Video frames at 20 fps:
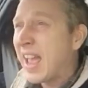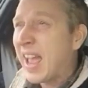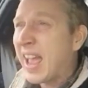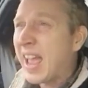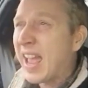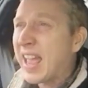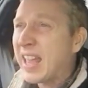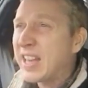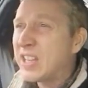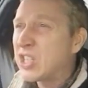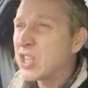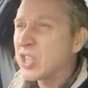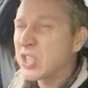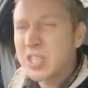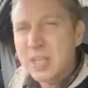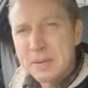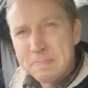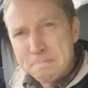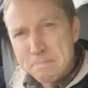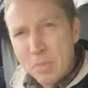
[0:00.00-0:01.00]
and
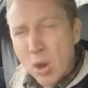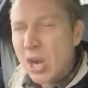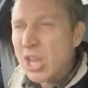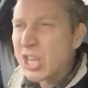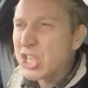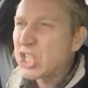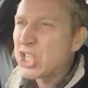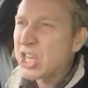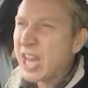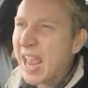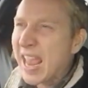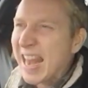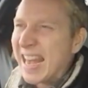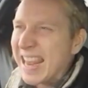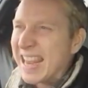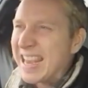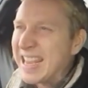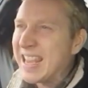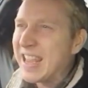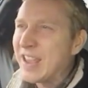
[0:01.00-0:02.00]
just demolish
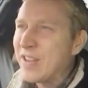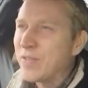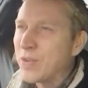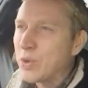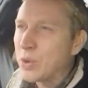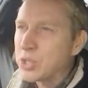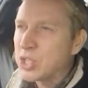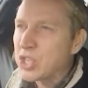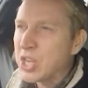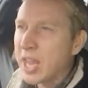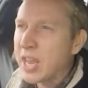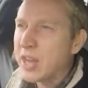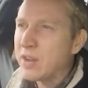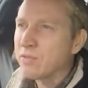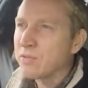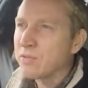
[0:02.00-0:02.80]
any give or take